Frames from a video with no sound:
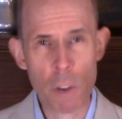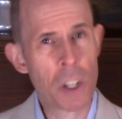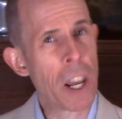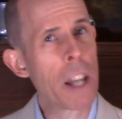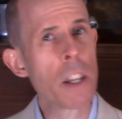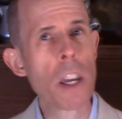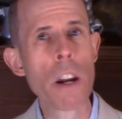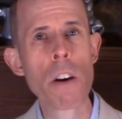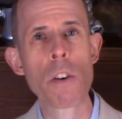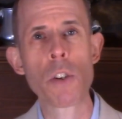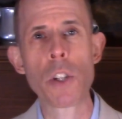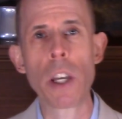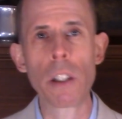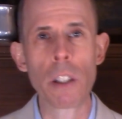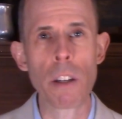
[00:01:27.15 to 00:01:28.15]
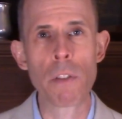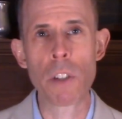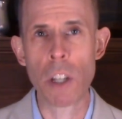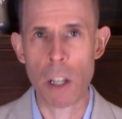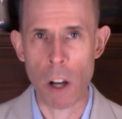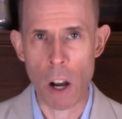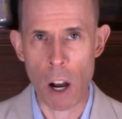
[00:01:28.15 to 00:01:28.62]
For 10 years, they
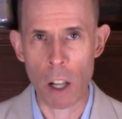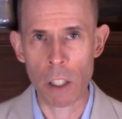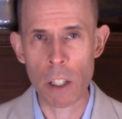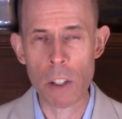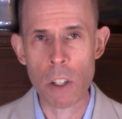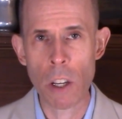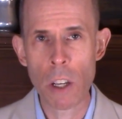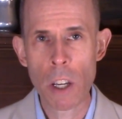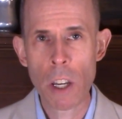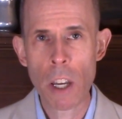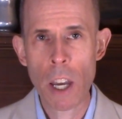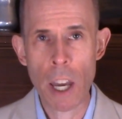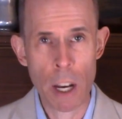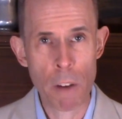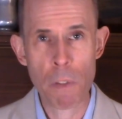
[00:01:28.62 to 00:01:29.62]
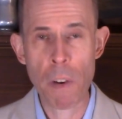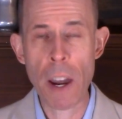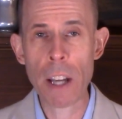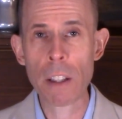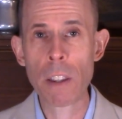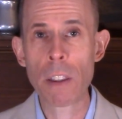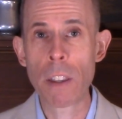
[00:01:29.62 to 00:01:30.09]
lived in Holland, and in
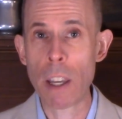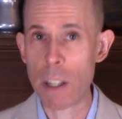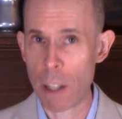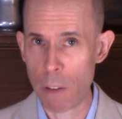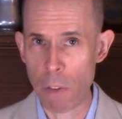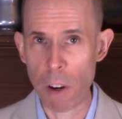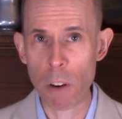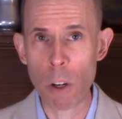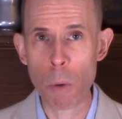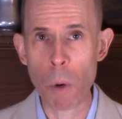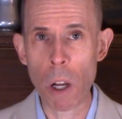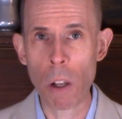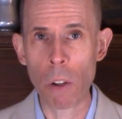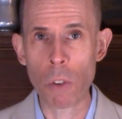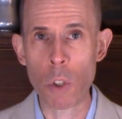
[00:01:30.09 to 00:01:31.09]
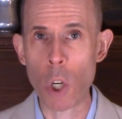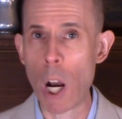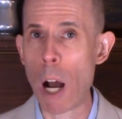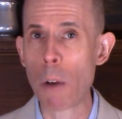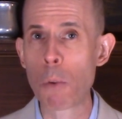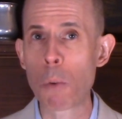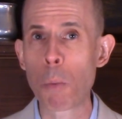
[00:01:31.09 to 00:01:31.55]
fact, they did very well.
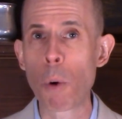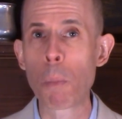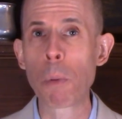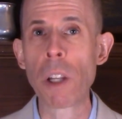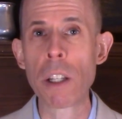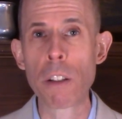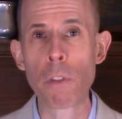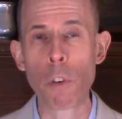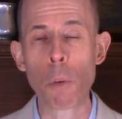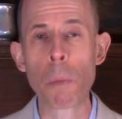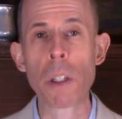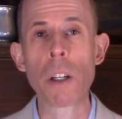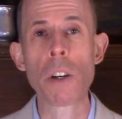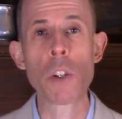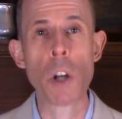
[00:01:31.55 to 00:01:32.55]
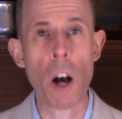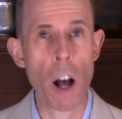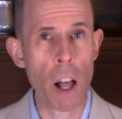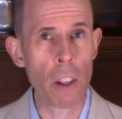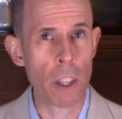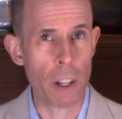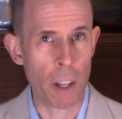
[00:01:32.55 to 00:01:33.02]
Jobs were plentiful because
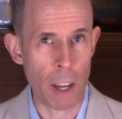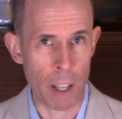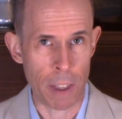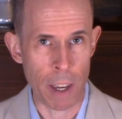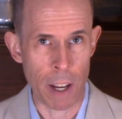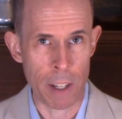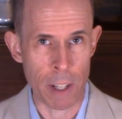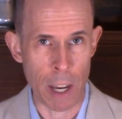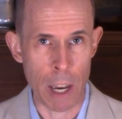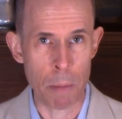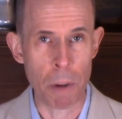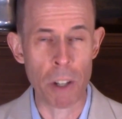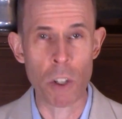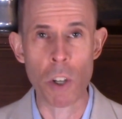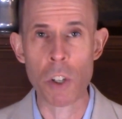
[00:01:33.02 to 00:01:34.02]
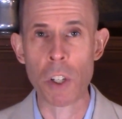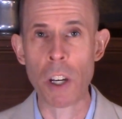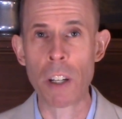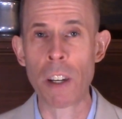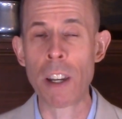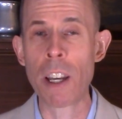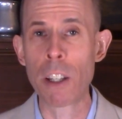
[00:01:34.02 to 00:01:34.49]
Holland at that time had just
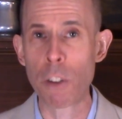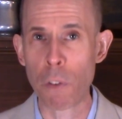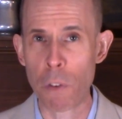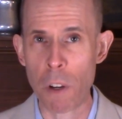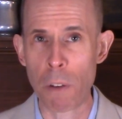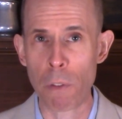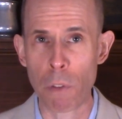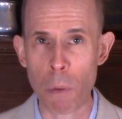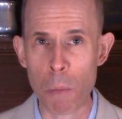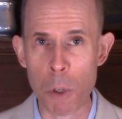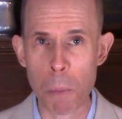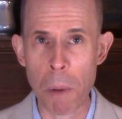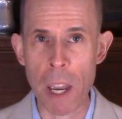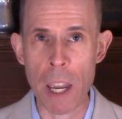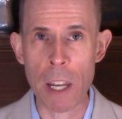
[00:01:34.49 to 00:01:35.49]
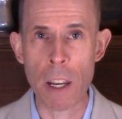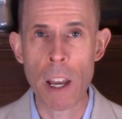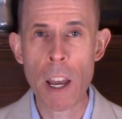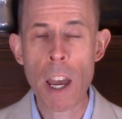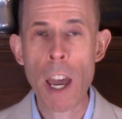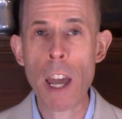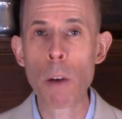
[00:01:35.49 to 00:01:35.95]
gotten its freedom from
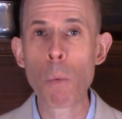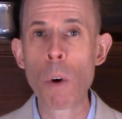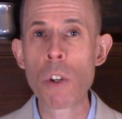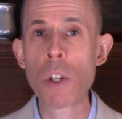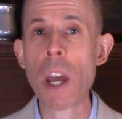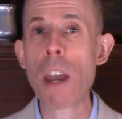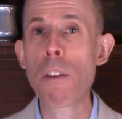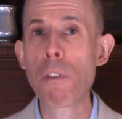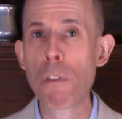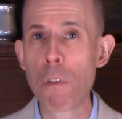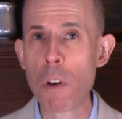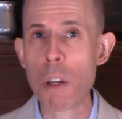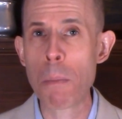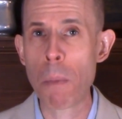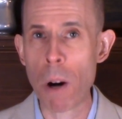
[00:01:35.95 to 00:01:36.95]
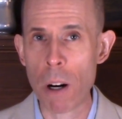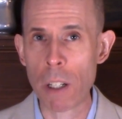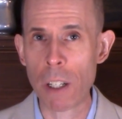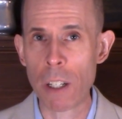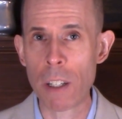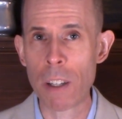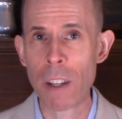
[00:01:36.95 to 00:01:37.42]
Spain and was a free
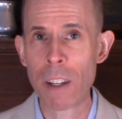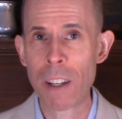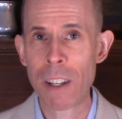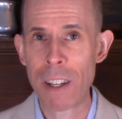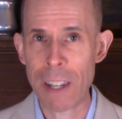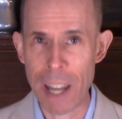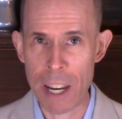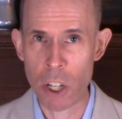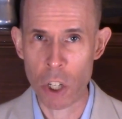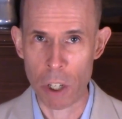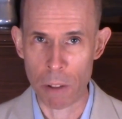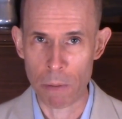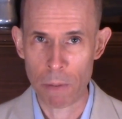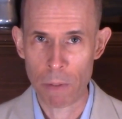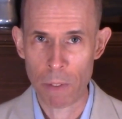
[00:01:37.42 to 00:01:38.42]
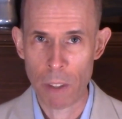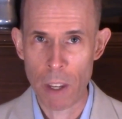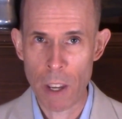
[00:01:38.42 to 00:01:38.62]
market nation.